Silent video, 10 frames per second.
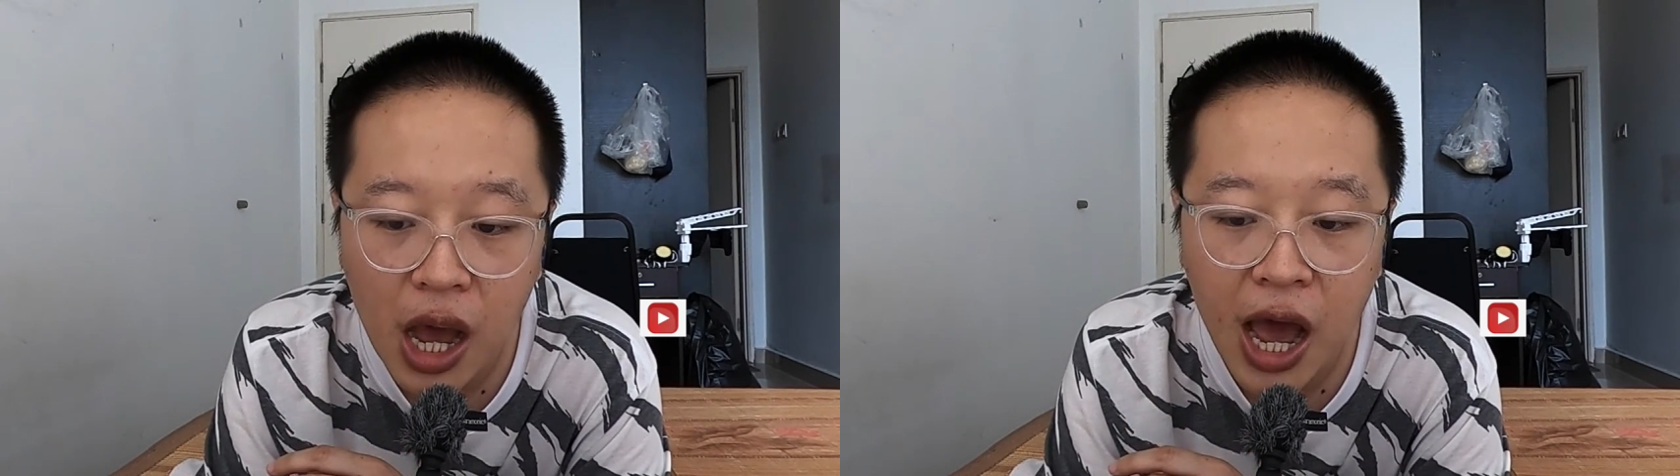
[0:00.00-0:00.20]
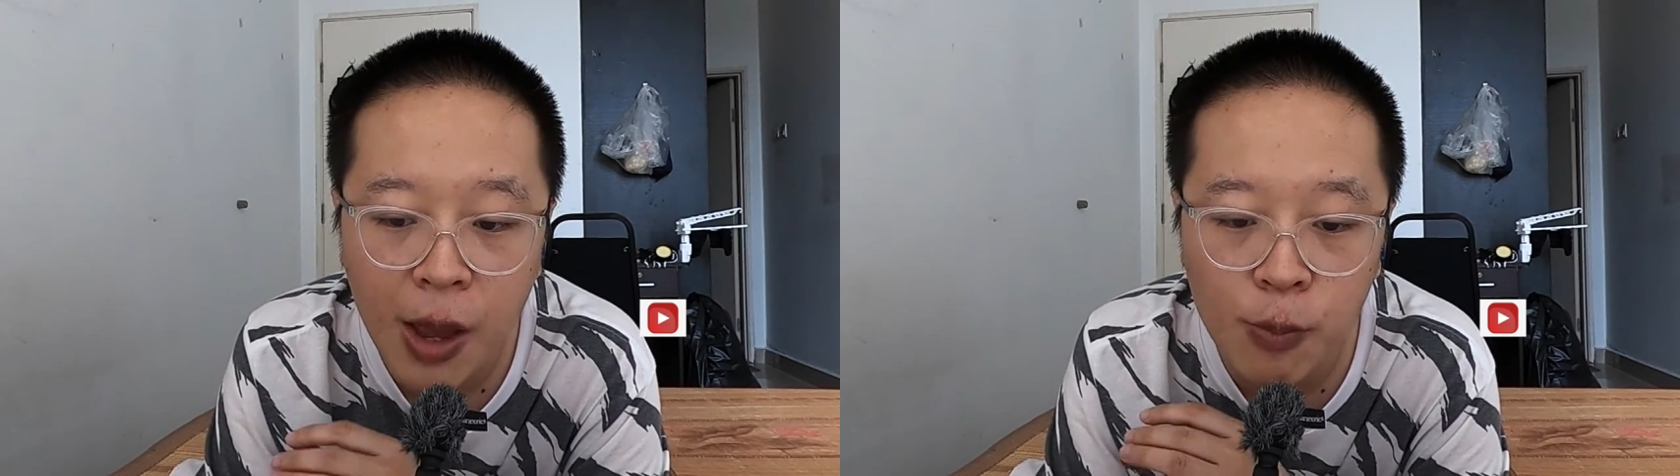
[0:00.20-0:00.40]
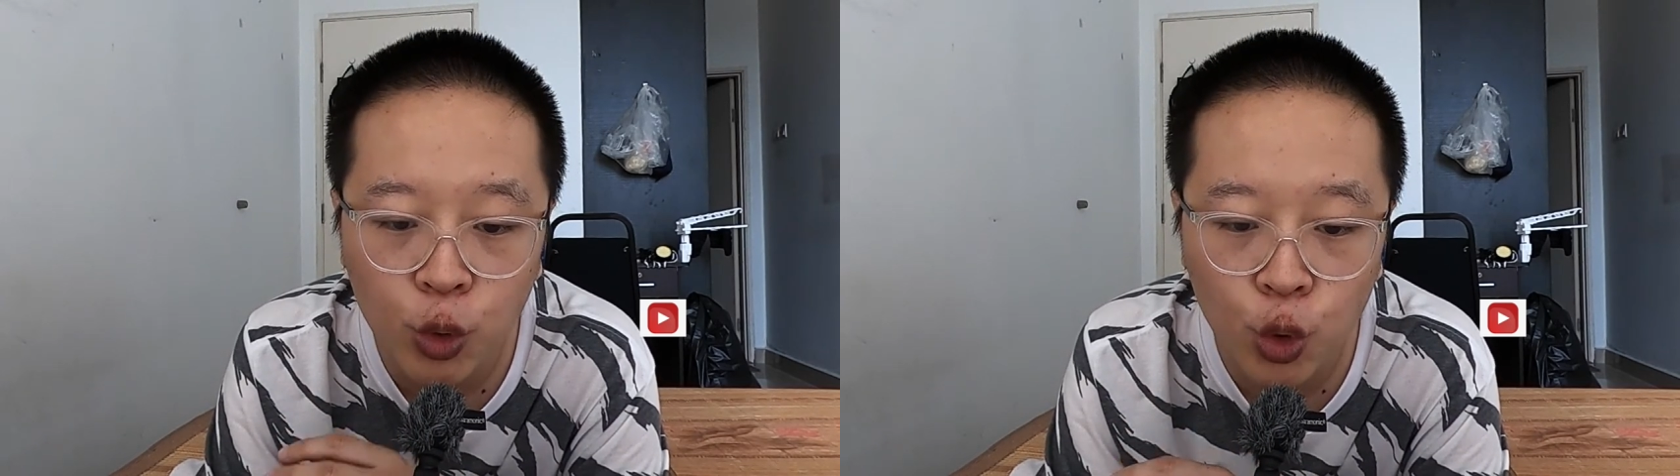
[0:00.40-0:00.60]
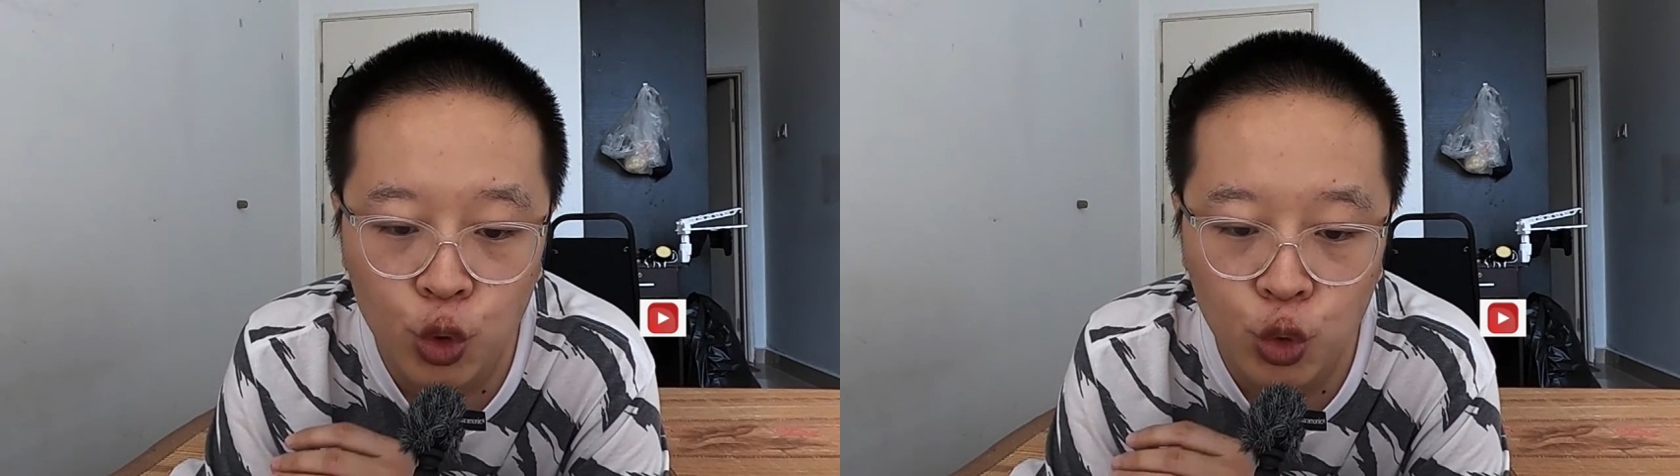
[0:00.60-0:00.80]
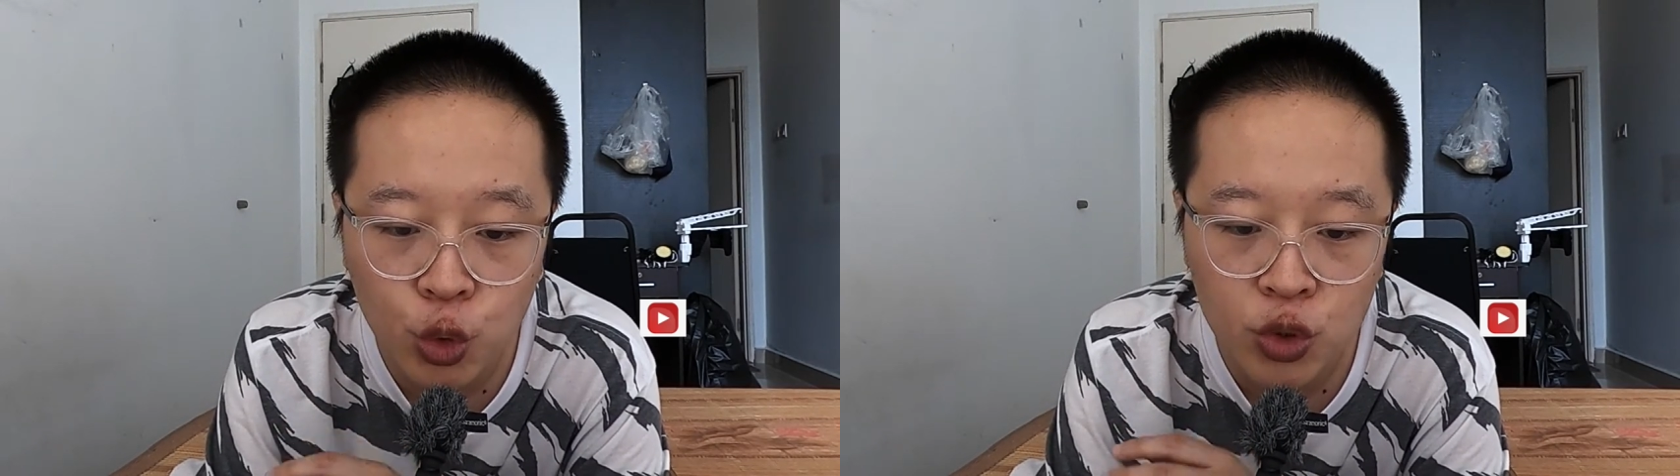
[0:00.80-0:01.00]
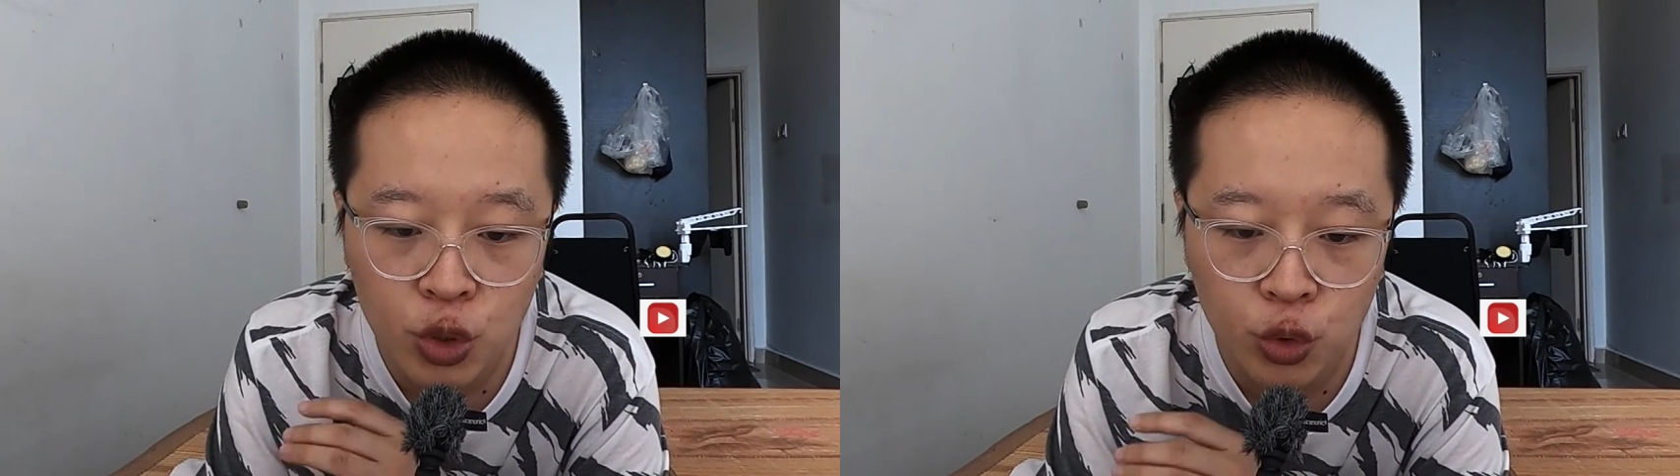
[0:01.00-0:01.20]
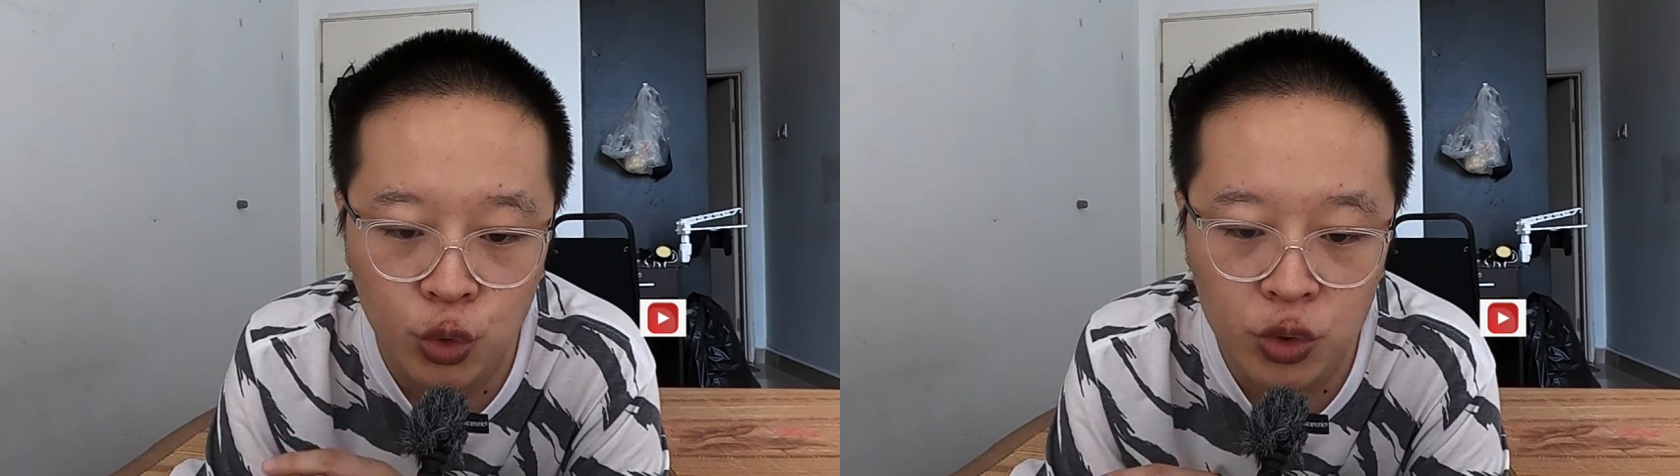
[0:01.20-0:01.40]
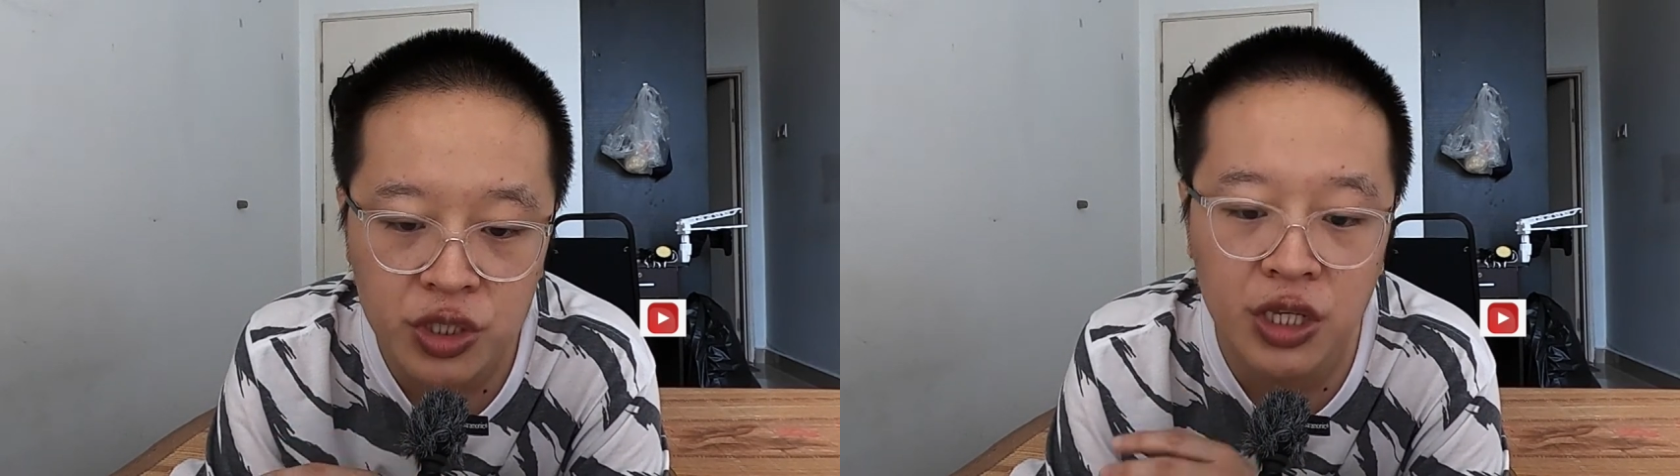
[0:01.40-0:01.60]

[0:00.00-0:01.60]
I'm going to introduce